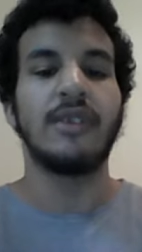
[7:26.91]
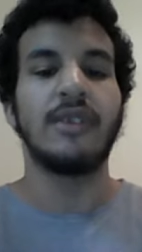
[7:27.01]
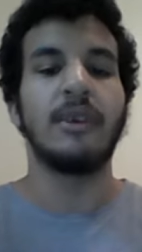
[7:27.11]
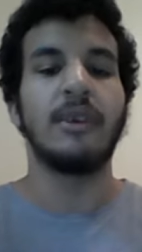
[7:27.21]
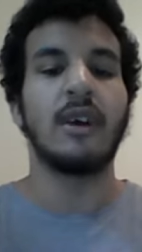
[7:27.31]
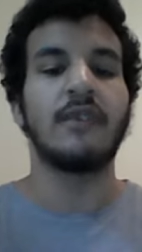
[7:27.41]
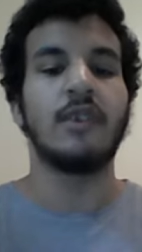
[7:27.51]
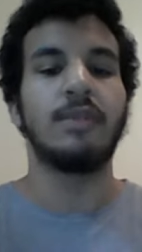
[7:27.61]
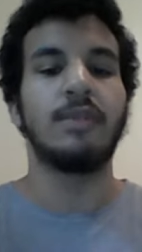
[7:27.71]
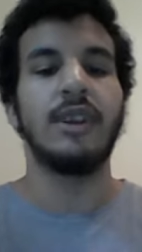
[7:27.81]
cinematography
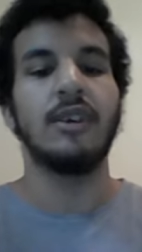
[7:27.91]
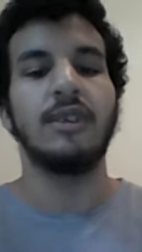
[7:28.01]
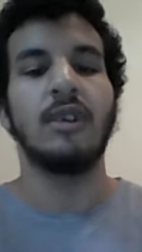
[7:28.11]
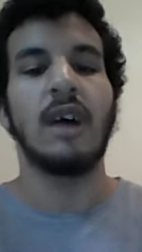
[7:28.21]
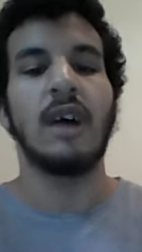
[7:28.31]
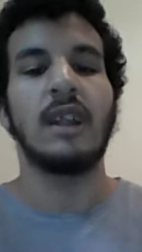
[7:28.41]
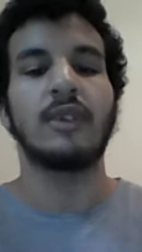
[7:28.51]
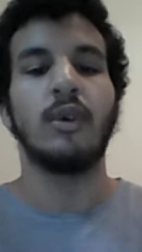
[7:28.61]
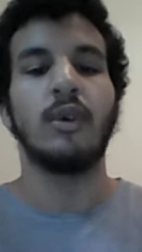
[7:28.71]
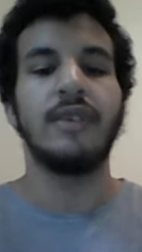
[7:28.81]
was pretty good, I like
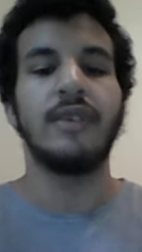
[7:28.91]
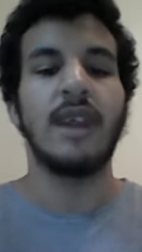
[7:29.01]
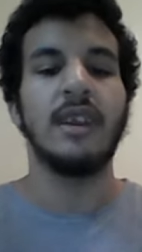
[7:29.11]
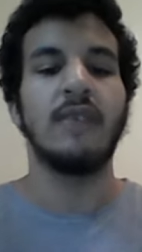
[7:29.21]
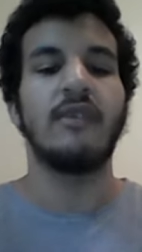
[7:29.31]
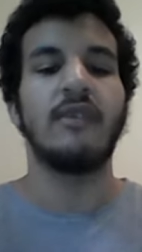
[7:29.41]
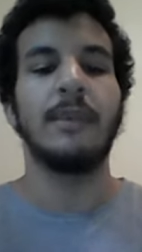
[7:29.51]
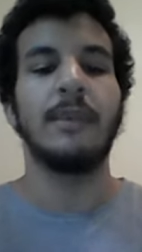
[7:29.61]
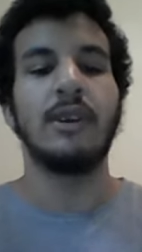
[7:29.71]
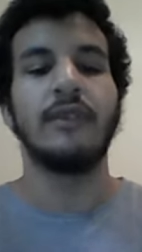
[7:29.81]
the whole setting. It was a very
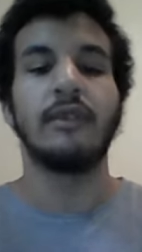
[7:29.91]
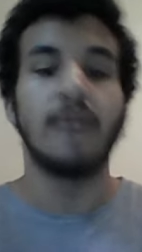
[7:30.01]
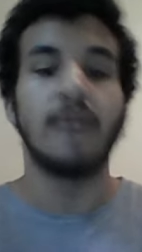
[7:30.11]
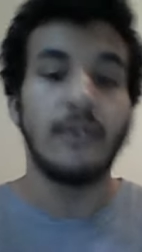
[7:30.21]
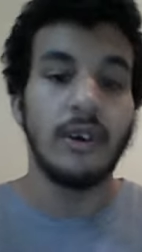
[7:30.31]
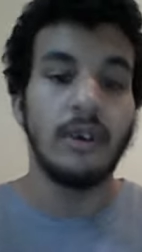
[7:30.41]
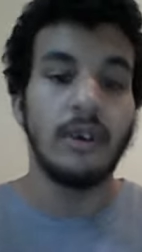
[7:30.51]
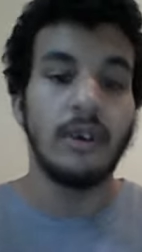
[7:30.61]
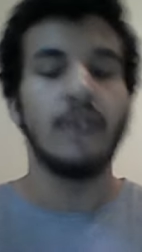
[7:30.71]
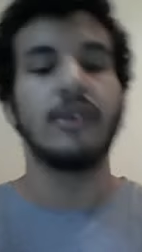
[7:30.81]
beautiful
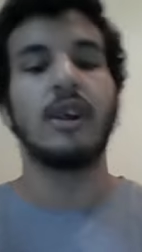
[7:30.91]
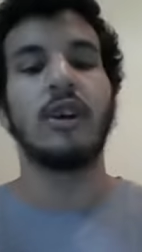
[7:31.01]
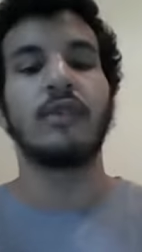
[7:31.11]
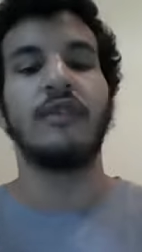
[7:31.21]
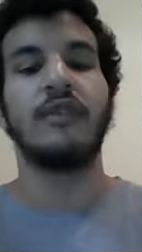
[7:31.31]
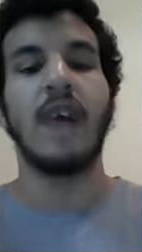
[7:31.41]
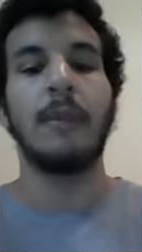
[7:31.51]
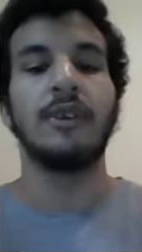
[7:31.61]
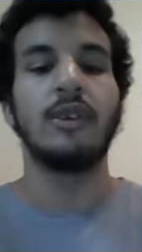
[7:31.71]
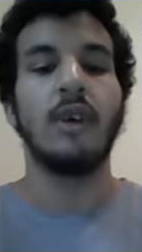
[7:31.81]
river, the colors were
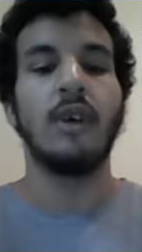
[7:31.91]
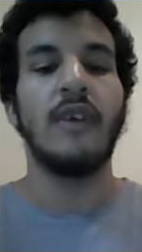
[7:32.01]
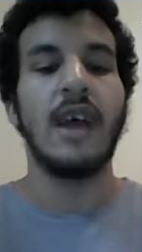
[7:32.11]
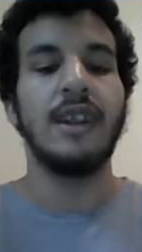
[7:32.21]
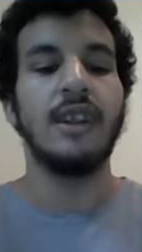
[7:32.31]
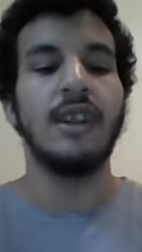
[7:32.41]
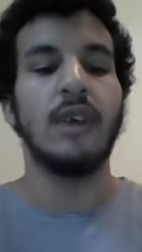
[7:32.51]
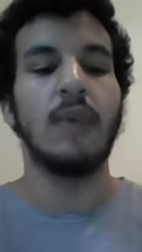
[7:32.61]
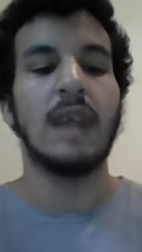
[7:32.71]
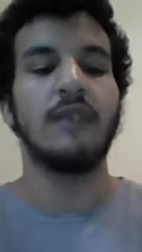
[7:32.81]
vibrant and all that, it
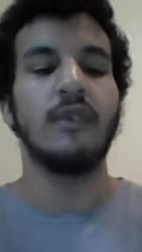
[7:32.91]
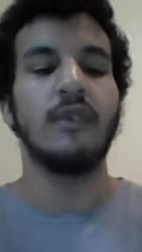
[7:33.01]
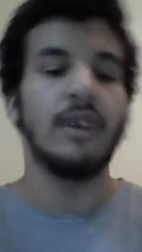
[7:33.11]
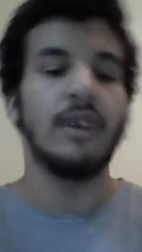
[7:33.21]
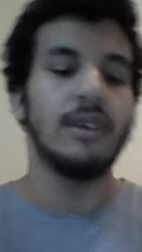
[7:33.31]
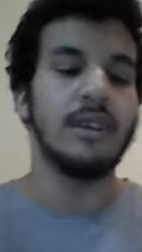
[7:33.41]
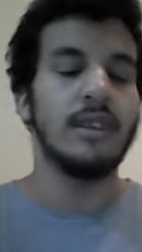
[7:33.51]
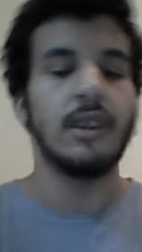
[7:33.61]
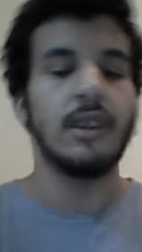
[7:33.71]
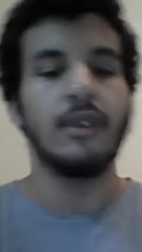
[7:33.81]
had a few funny
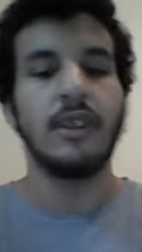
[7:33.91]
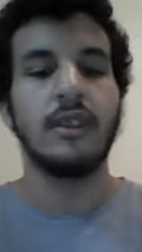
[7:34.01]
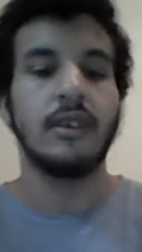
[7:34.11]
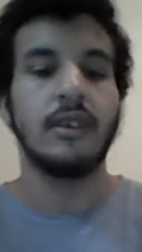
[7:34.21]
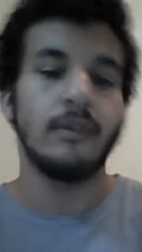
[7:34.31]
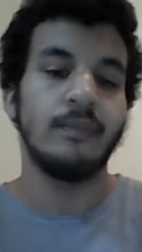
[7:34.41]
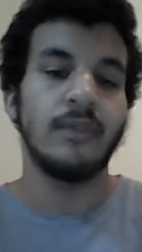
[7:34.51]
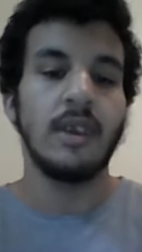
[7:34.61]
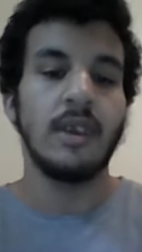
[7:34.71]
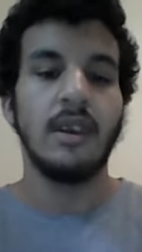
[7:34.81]
scenes here and there, so,
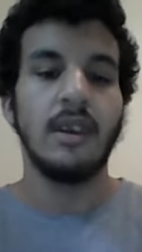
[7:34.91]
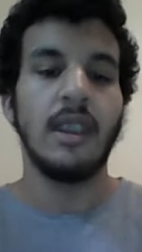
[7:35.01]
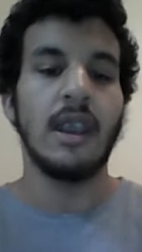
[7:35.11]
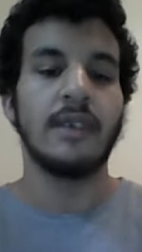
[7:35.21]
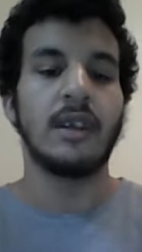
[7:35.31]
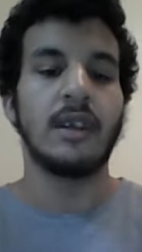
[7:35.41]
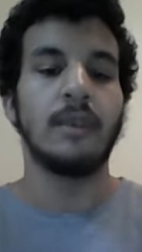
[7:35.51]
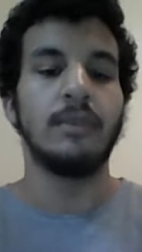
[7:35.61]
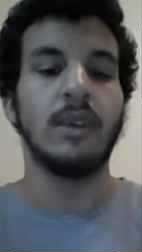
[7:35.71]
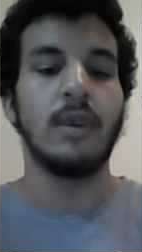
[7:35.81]
yeah, it's not a
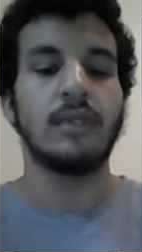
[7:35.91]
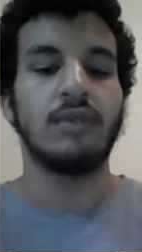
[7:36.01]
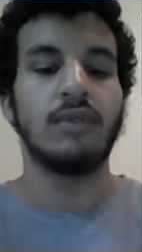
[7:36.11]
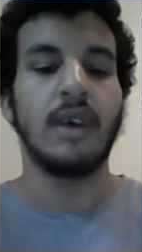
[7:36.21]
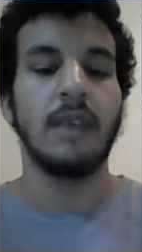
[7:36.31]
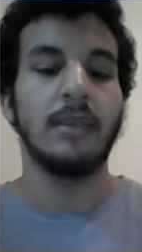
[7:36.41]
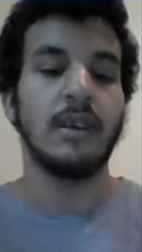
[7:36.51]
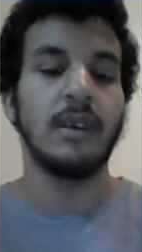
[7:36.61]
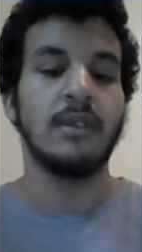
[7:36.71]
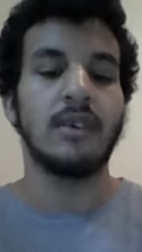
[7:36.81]
complete waste of time,
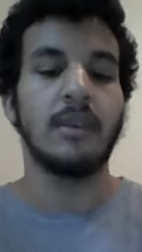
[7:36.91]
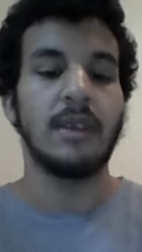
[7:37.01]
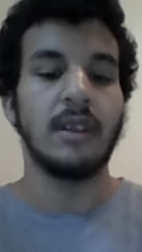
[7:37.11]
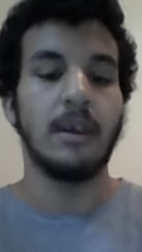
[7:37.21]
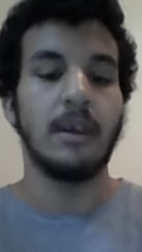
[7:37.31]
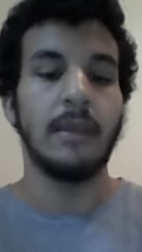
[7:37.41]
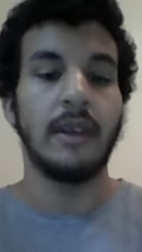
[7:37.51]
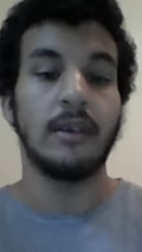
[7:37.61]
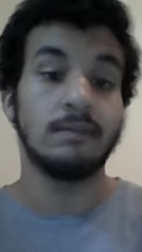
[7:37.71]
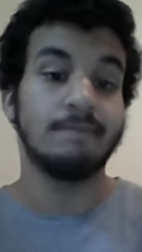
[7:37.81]
but it could have been a lot
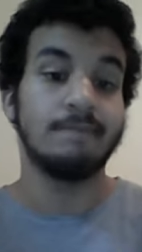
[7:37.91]
better.